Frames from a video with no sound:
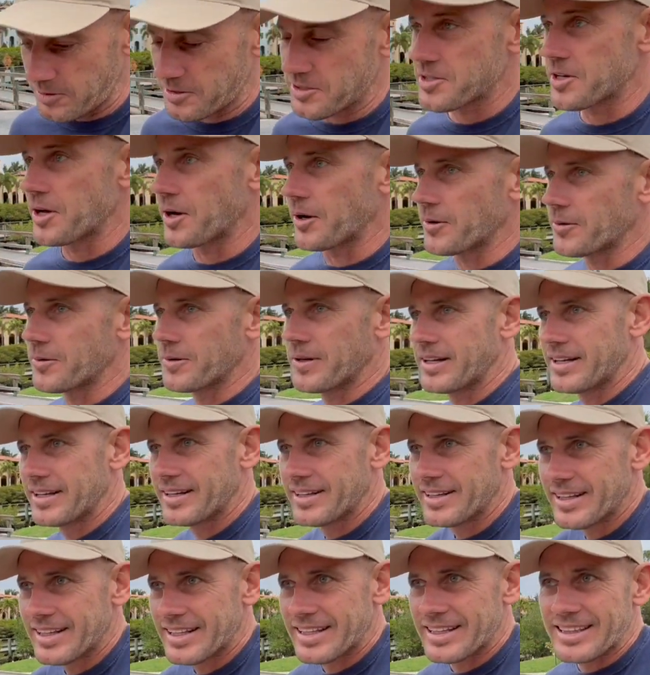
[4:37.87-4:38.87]
So
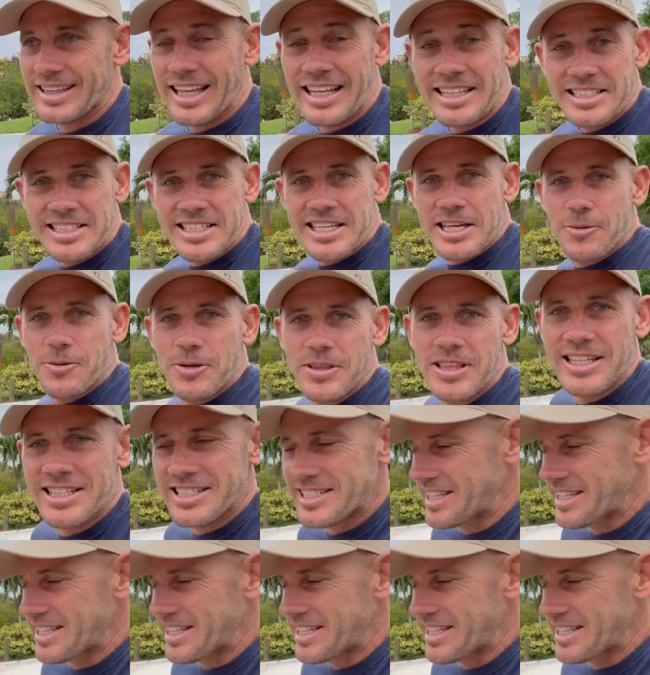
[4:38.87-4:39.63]
let's see what this